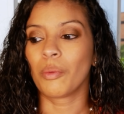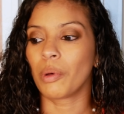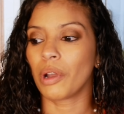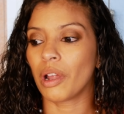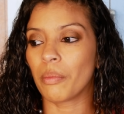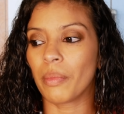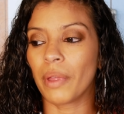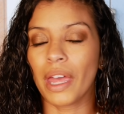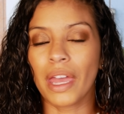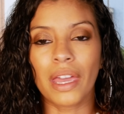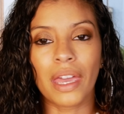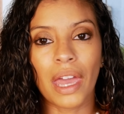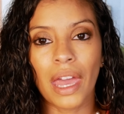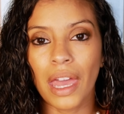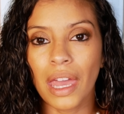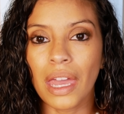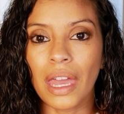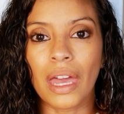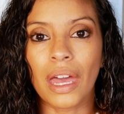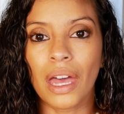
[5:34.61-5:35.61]
But I'm like,
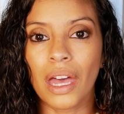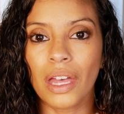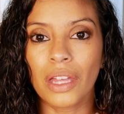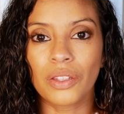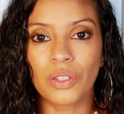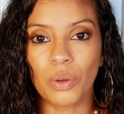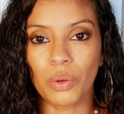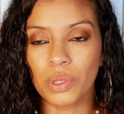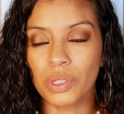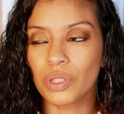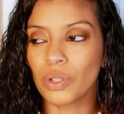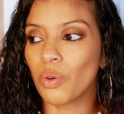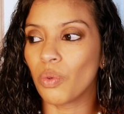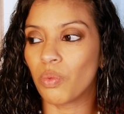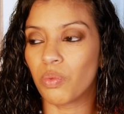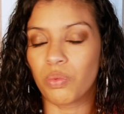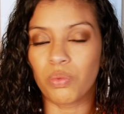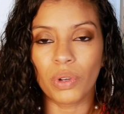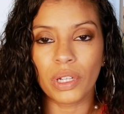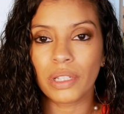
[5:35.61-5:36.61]
hey, so and so,
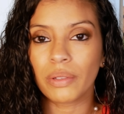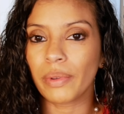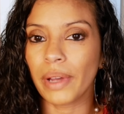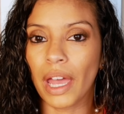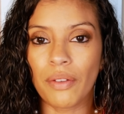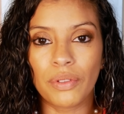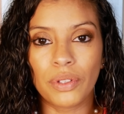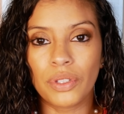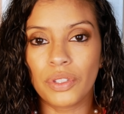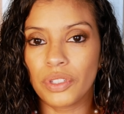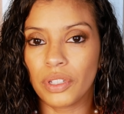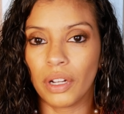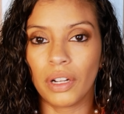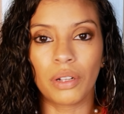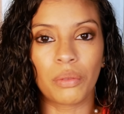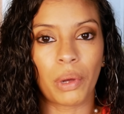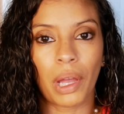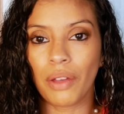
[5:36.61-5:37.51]
what haven't you started?